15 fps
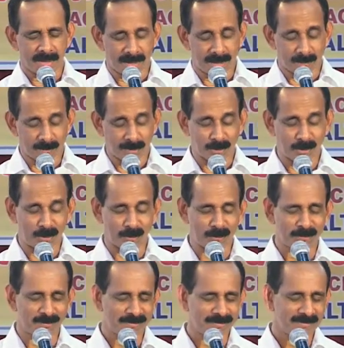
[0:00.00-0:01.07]
Now I hope
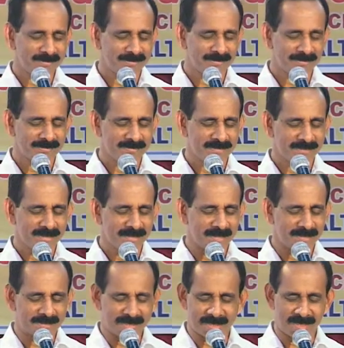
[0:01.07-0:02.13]

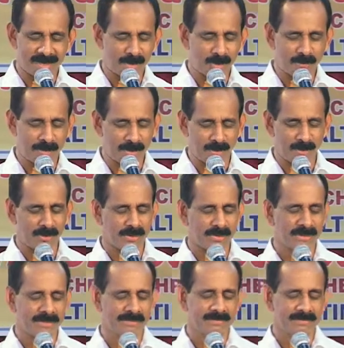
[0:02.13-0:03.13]
that I love my Lord.